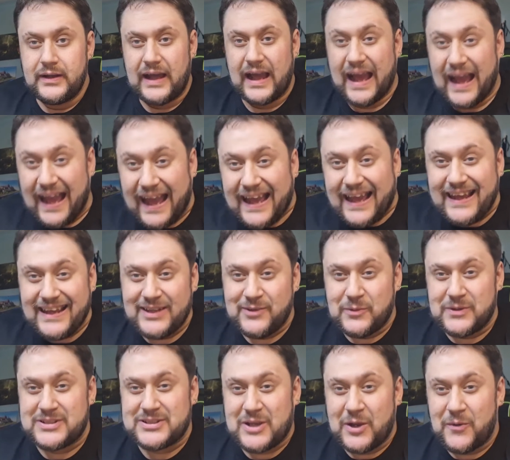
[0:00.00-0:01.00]
Hey,
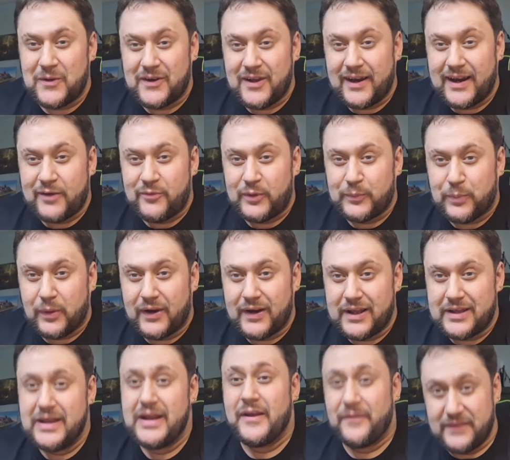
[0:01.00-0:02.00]
what's going on
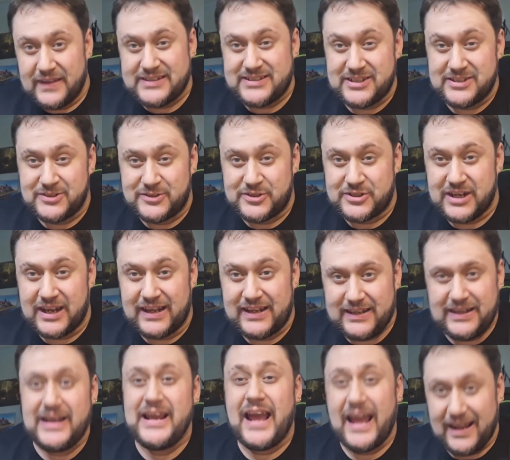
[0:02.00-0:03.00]
everybody? This is
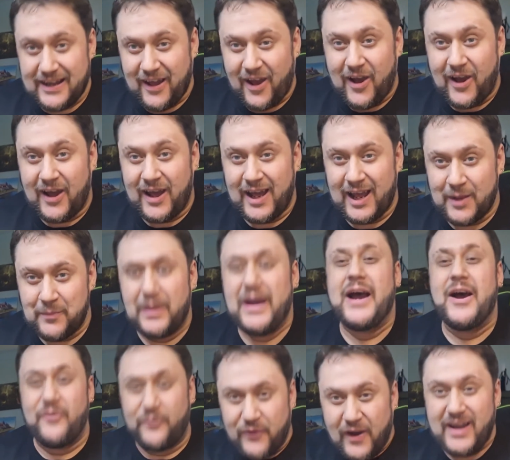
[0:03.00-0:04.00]
G and I'm
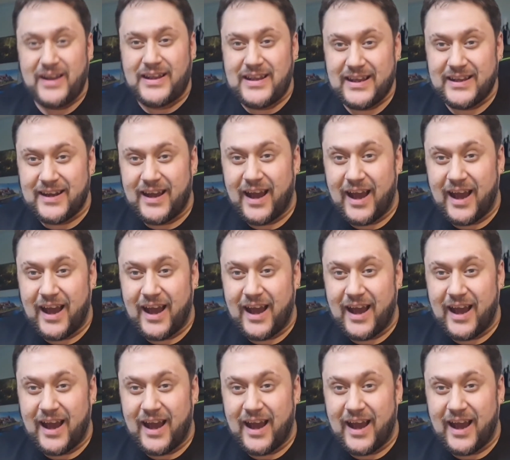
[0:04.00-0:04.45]
Phunken